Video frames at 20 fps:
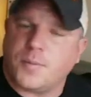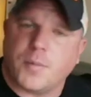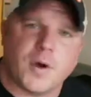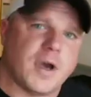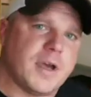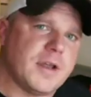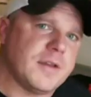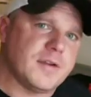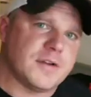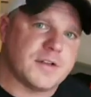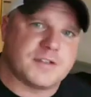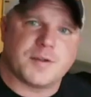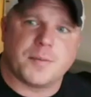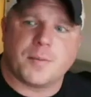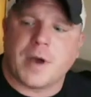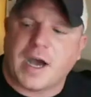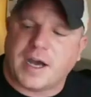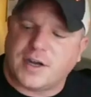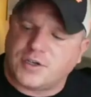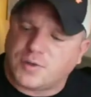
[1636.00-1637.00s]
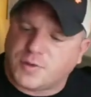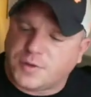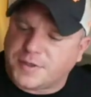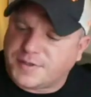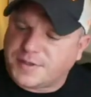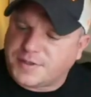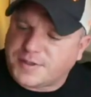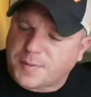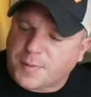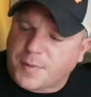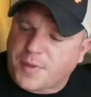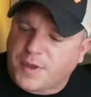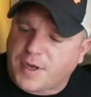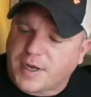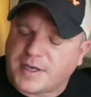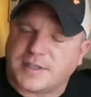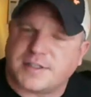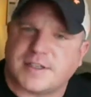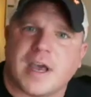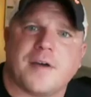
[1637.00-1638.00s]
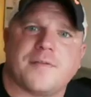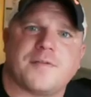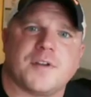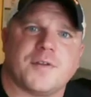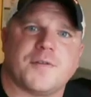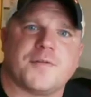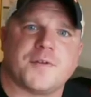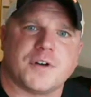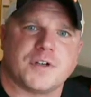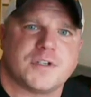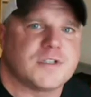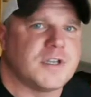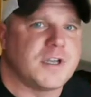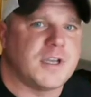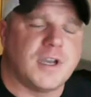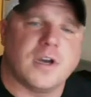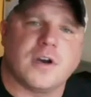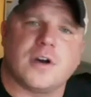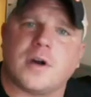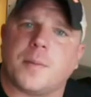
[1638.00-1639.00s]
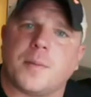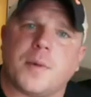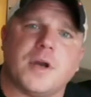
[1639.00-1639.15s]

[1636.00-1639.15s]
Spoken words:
But there's some modules and some things after the first of the year.